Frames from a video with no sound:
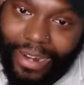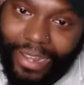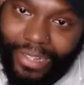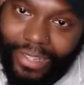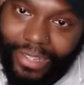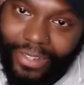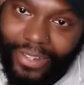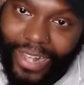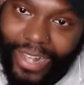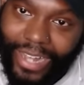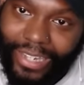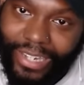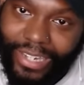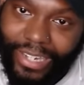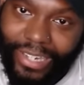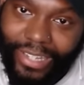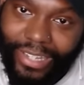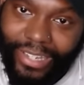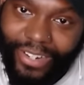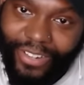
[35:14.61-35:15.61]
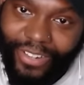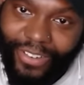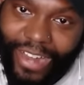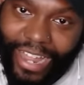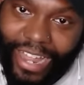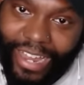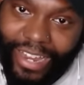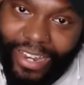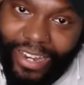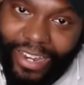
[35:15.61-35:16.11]
I still got Cheese and
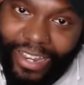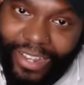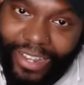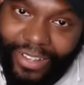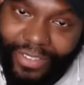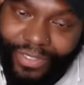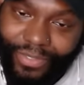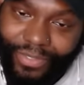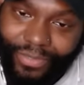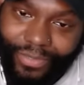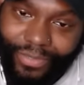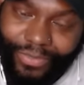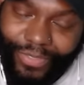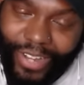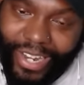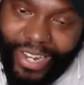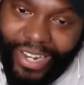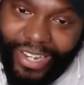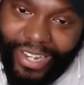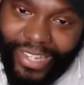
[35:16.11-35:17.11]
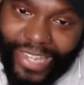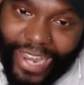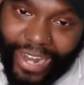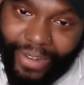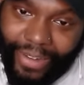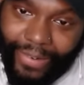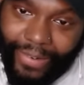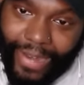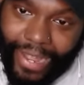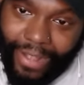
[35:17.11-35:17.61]
Orion winning the
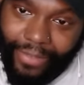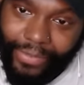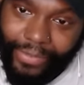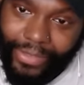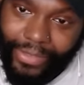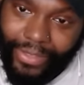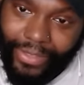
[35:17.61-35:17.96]
second round.